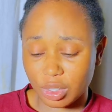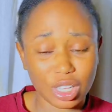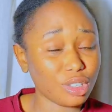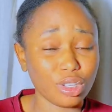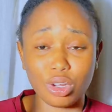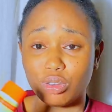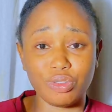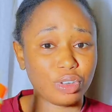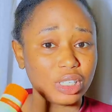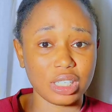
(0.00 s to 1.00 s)
It's not good
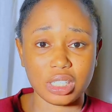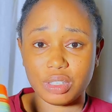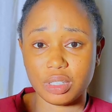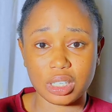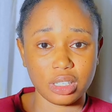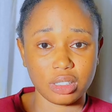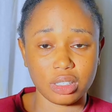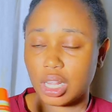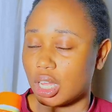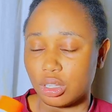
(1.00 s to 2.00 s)
for sensitive skin.
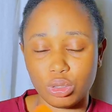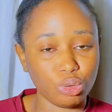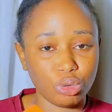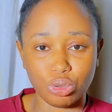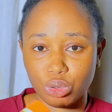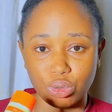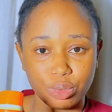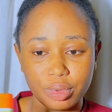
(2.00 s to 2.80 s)
Like, no.